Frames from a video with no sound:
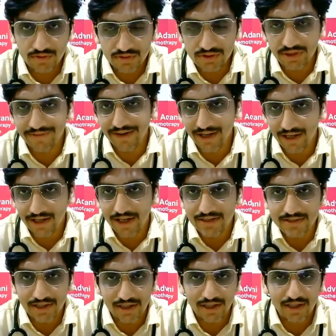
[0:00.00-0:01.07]
cervical
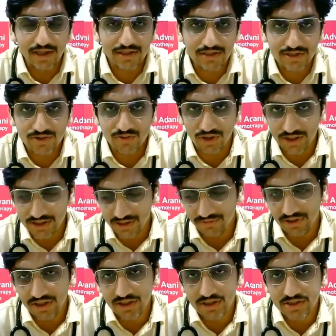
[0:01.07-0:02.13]
cancer age is 27
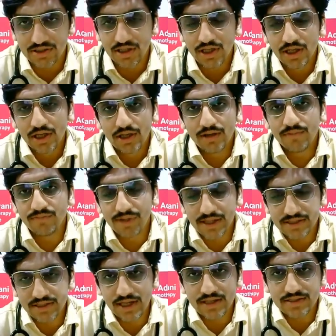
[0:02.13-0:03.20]
years,
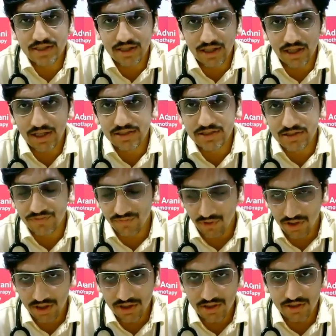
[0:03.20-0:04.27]
breast cancer age is
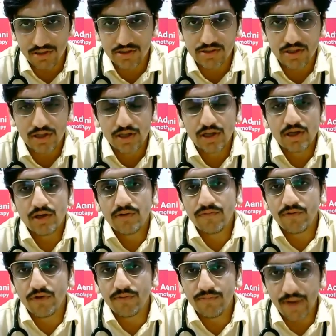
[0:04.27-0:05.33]
40 years.
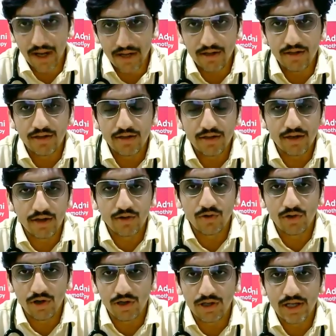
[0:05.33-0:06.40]
For men,
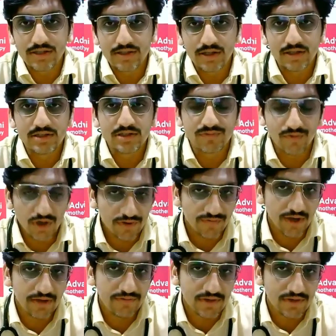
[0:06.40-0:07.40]
colon cancer age is 45